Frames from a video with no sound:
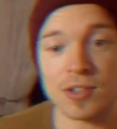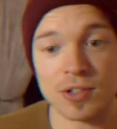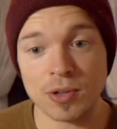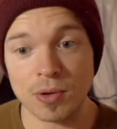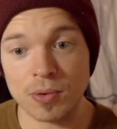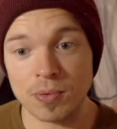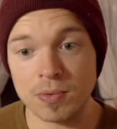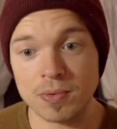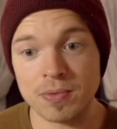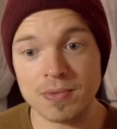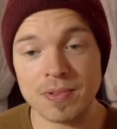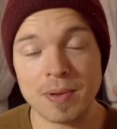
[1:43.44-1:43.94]

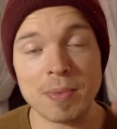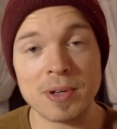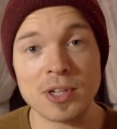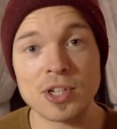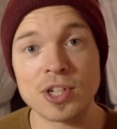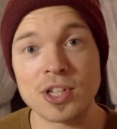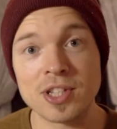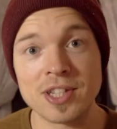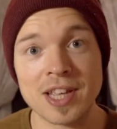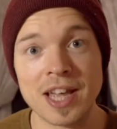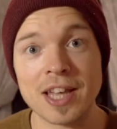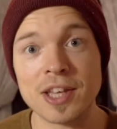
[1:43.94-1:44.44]
So let me
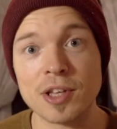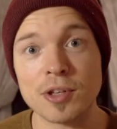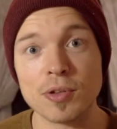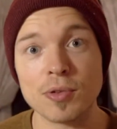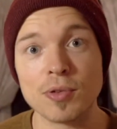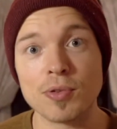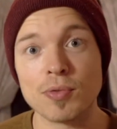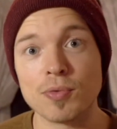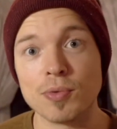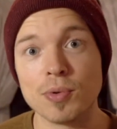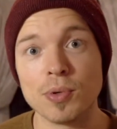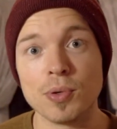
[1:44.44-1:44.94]
just take you
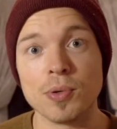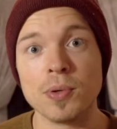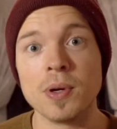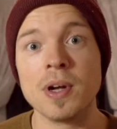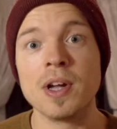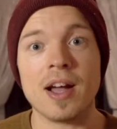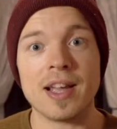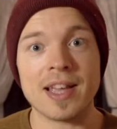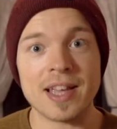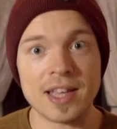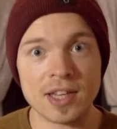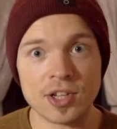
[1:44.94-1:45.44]
through
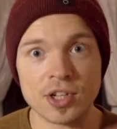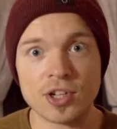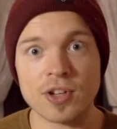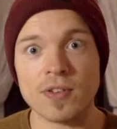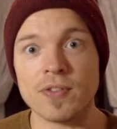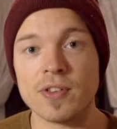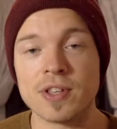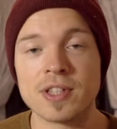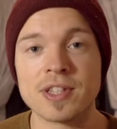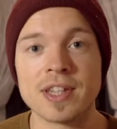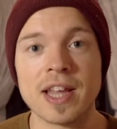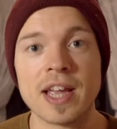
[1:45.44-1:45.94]
each
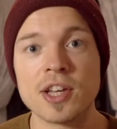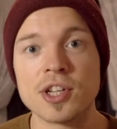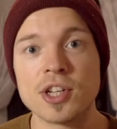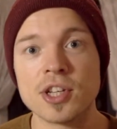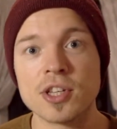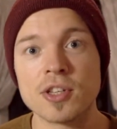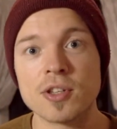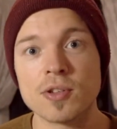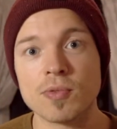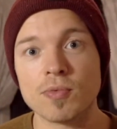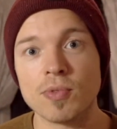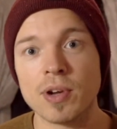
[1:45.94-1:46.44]
of the
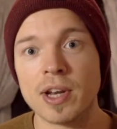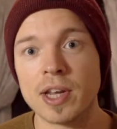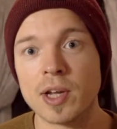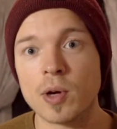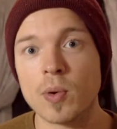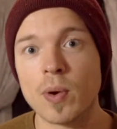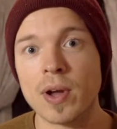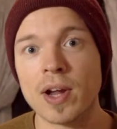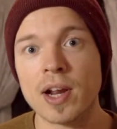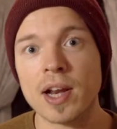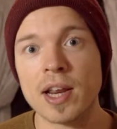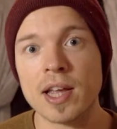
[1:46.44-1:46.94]
stages really
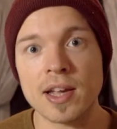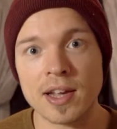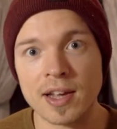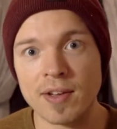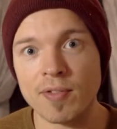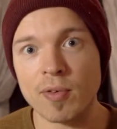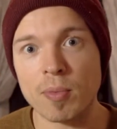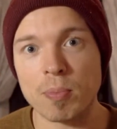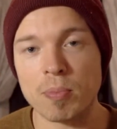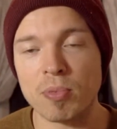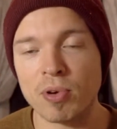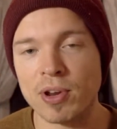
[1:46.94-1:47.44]
quickly and
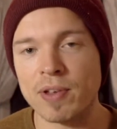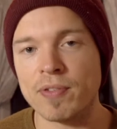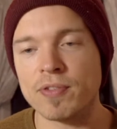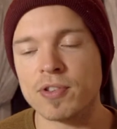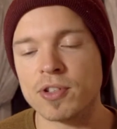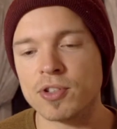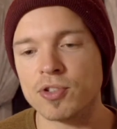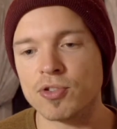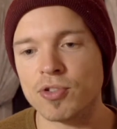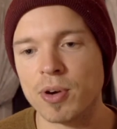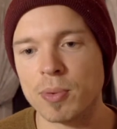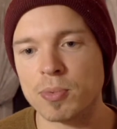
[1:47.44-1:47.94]
give a brief
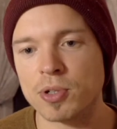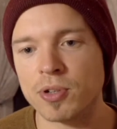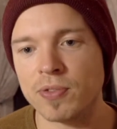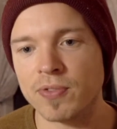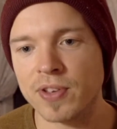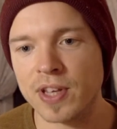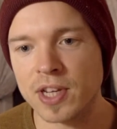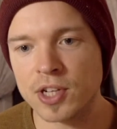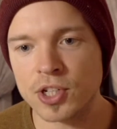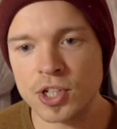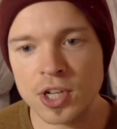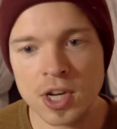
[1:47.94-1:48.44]
description of
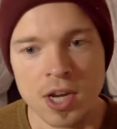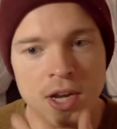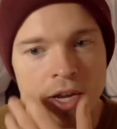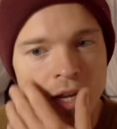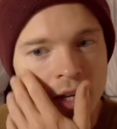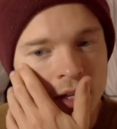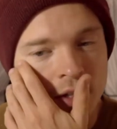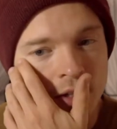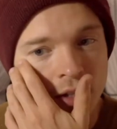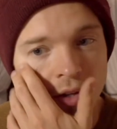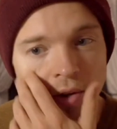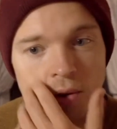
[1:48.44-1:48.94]
each.
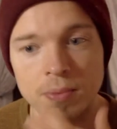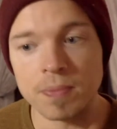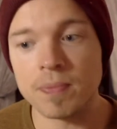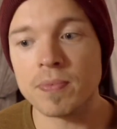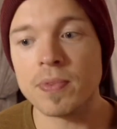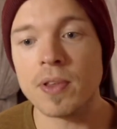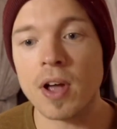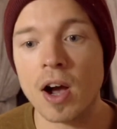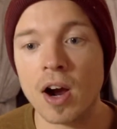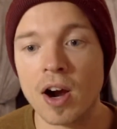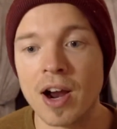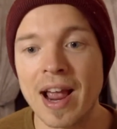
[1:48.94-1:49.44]
So
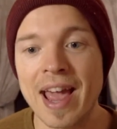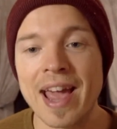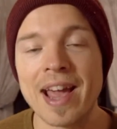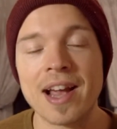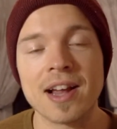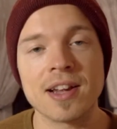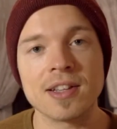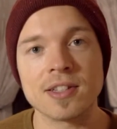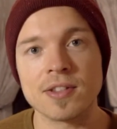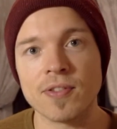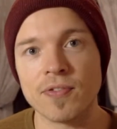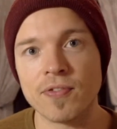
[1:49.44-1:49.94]

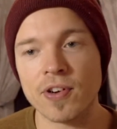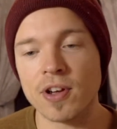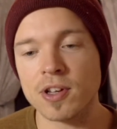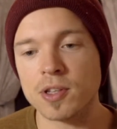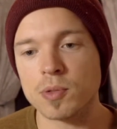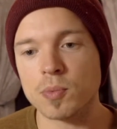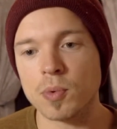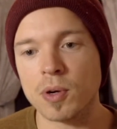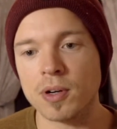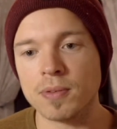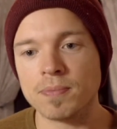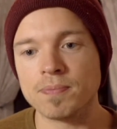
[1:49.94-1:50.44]
archaic is the
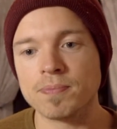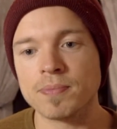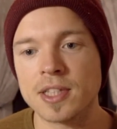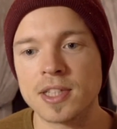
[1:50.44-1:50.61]
first one.